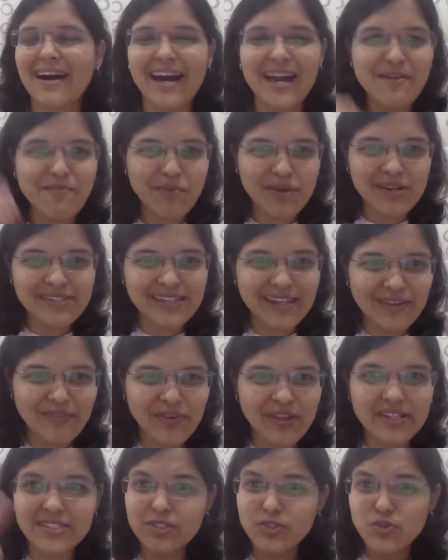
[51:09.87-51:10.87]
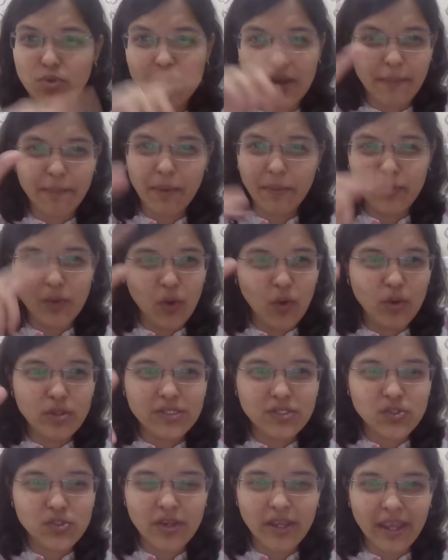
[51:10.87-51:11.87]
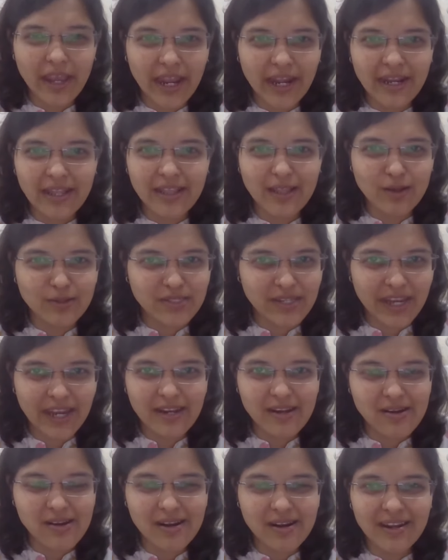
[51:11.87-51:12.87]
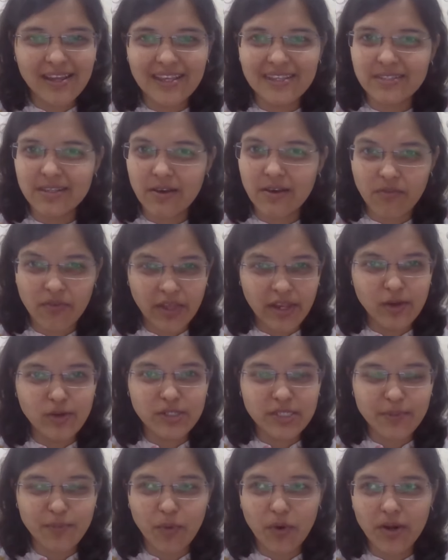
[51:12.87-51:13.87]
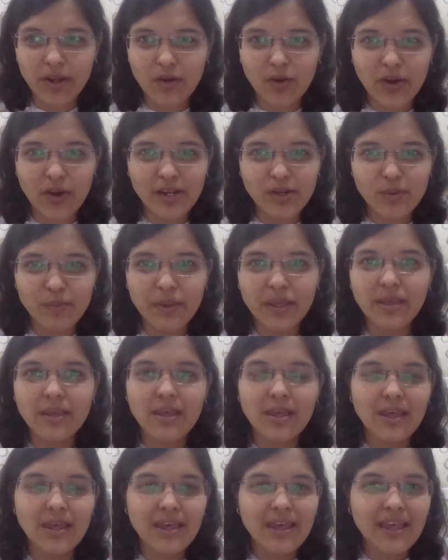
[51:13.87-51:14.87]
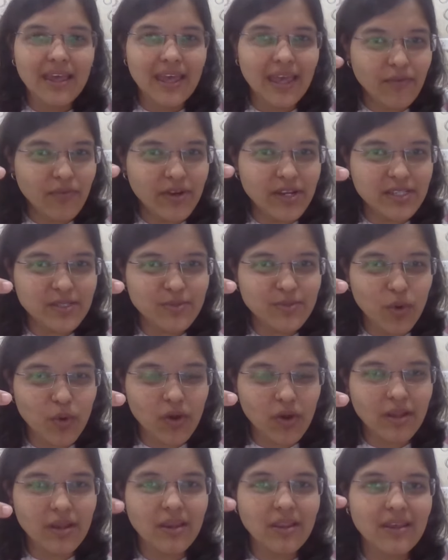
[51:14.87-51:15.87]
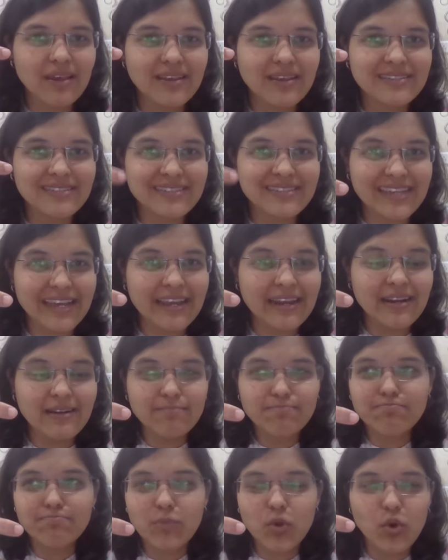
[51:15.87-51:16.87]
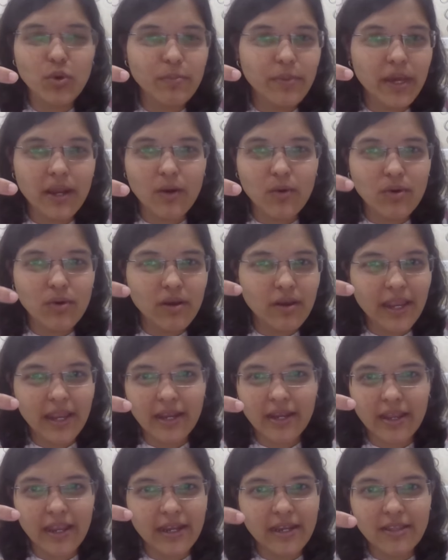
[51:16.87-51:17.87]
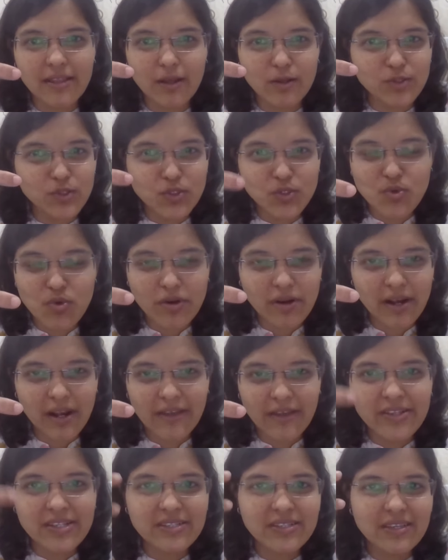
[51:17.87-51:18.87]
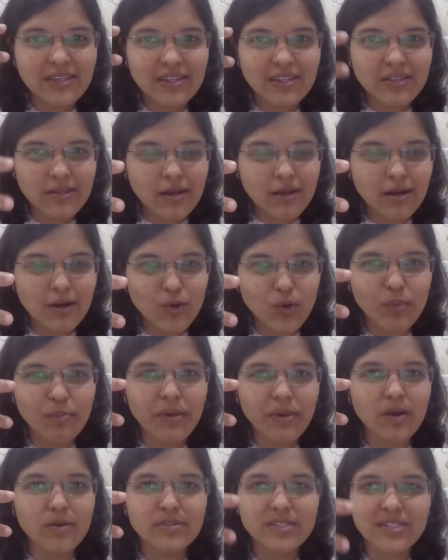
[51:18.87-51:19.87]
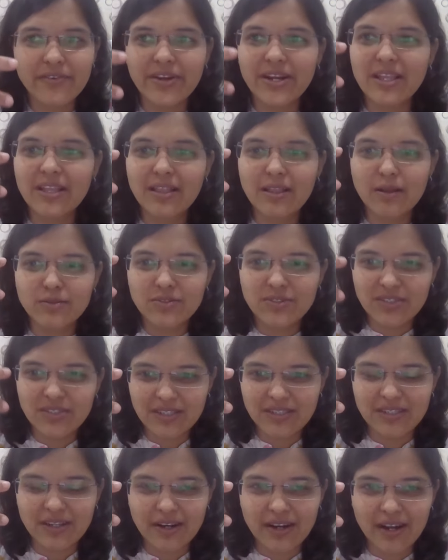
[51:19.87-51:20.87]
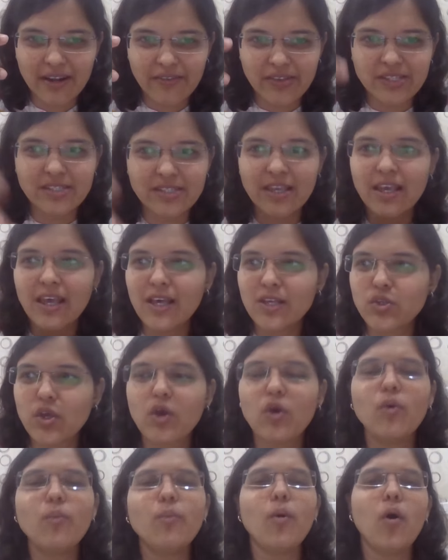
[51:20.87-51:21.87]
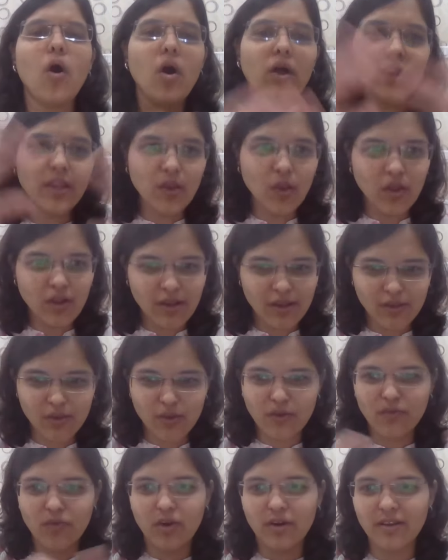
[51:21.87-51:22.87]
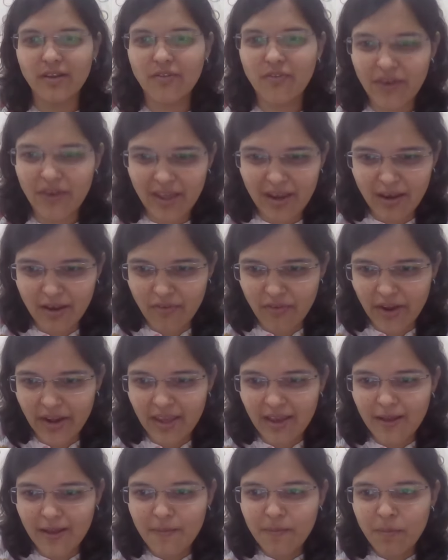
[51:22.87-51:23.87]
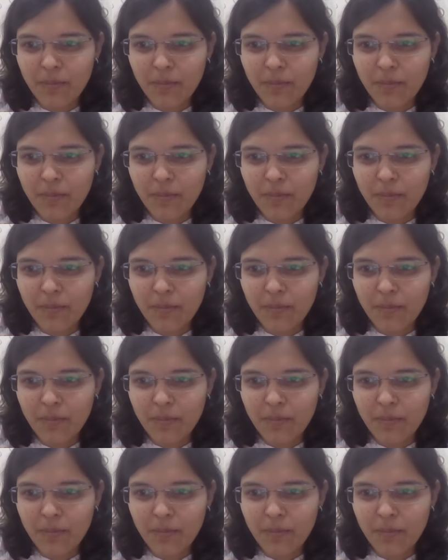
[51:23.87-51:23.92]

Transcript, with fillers: I personally feel, just to wrap up the whole story, 18,800 is a very good support according to me. If it is broken, second could be around 18,200 levels. Third could be around 17,600 levels. So I hope all in all, you have gotten a fair enough idea.